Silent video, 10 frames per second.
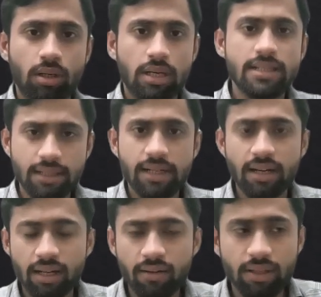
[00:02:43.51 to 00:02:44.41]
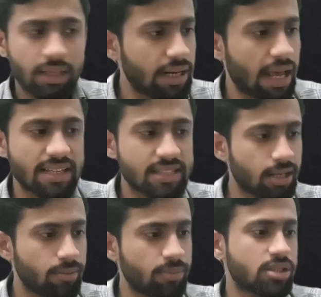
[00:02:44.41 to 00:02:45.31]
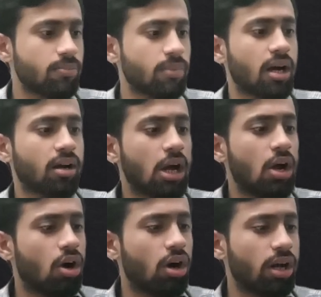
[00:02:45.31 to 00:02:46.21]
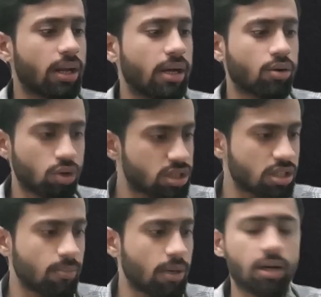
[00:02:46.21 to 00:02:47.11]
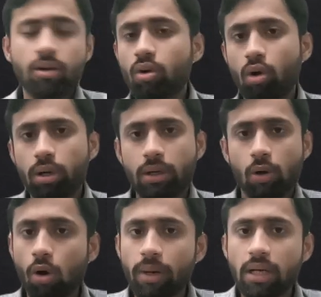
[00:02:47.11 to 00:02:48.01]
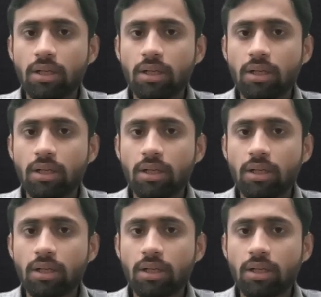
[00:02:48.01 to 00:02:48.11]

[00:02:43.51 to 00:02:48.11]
Is it ending with an exclamation mark or a question mark or a comma?